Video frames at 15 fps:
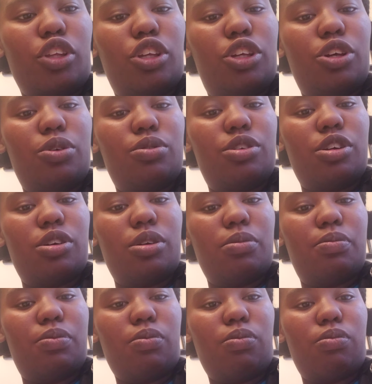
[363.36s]

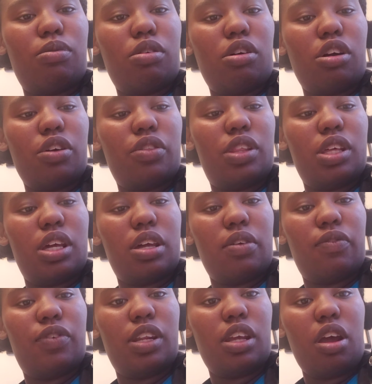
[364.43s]
YouTube or the
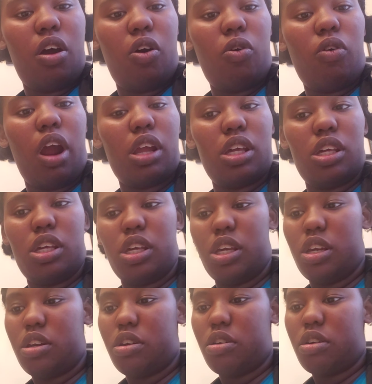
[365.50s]
video right
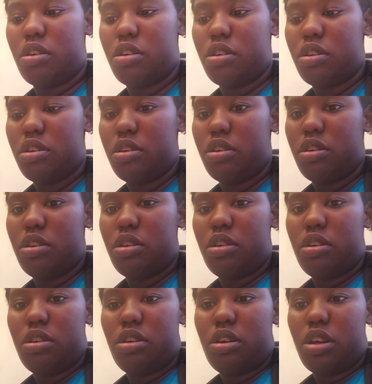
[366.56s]
here.
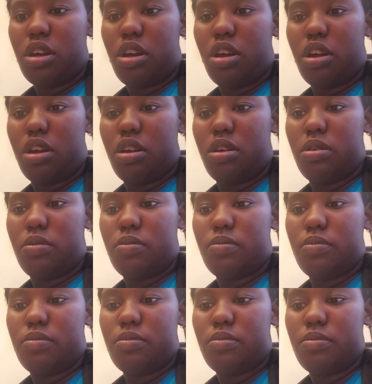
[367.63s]

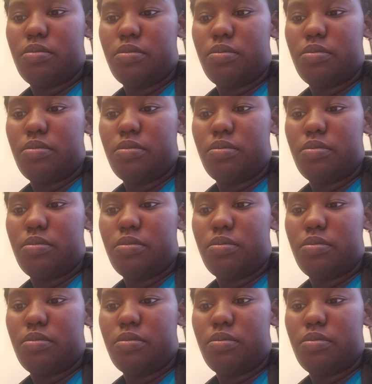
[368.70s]
Um